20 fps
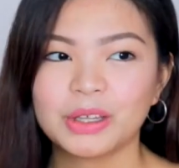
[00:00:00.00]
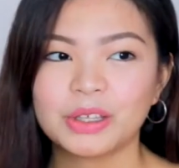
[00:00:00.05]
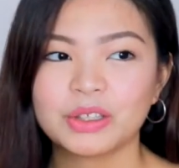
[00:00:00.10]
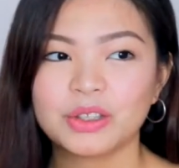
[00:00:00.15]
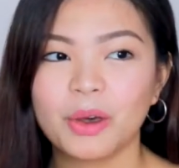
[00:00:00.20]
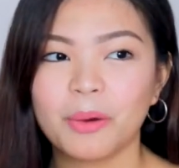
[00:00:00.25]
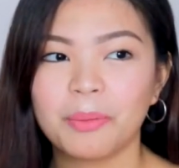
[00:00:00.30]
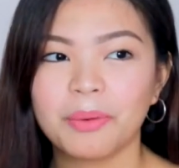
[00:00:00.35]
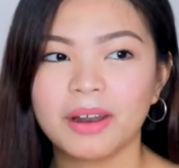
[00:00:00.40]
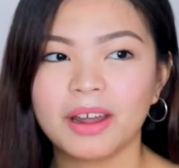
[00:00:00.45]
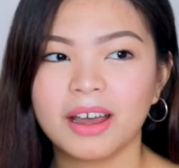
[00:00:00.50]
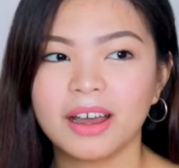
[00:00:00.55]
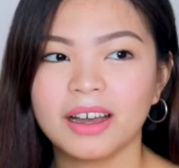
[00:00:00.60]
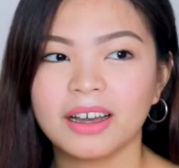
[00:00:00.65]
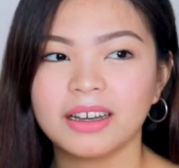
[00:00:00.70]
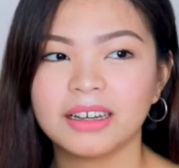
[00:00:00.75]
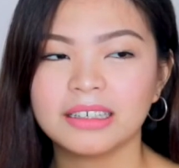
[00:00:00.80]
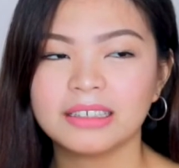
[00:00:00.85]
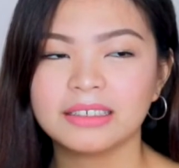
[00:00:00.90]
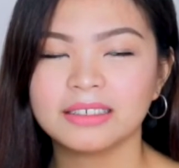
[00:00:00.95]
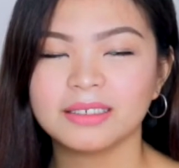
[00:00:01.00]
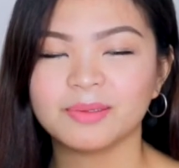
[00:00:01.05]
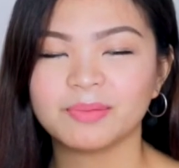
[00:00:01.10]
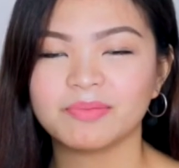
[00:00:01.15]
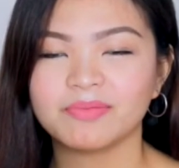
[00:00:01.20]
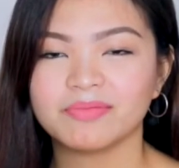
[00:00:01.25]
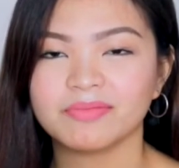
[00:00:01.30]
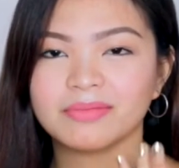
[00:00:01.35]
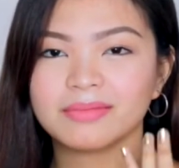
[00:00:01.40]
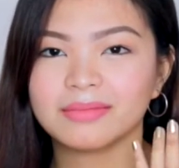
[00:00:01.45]
sobrang...
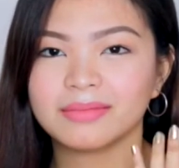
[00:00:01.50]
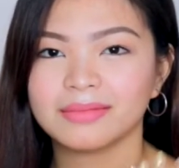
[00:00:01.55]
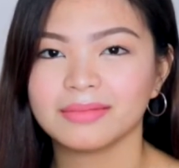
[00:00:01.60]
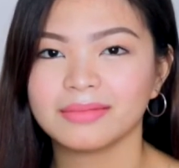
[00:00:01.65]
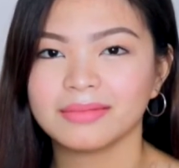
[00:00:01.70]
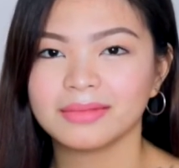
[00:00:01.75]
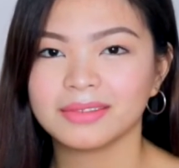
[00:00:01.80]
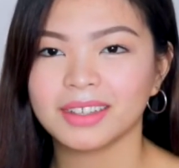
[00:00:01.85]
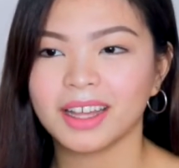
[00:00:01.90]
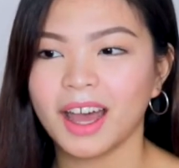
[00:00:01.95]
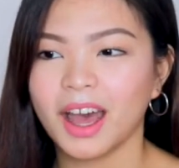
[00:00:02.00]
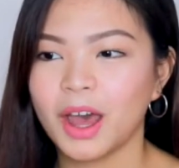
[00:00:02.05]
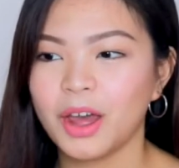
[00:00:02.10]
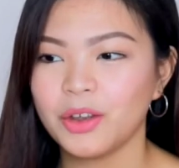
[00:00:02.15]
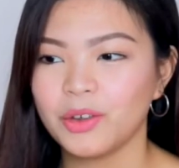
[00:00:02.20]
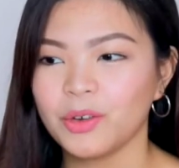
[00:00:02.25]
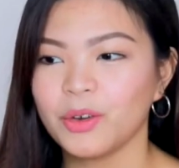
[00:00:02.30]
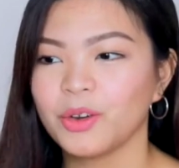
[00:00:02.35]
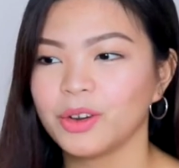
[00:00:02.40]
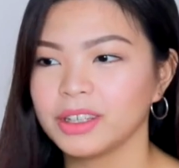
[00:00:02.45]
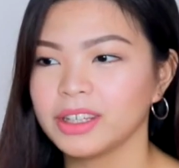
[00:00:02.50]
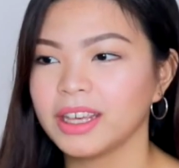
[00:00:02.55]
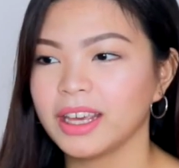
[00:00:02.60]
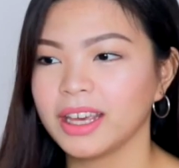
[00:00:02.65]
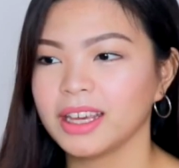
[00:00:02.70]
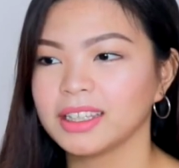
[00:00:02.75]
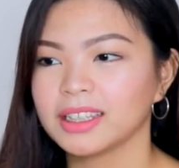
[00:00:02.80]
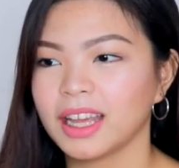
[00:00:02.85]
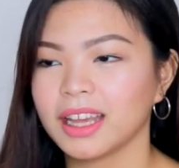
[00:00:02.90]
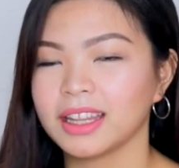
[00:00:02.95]

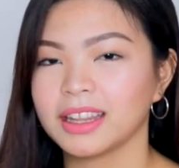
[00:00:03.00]
annoying na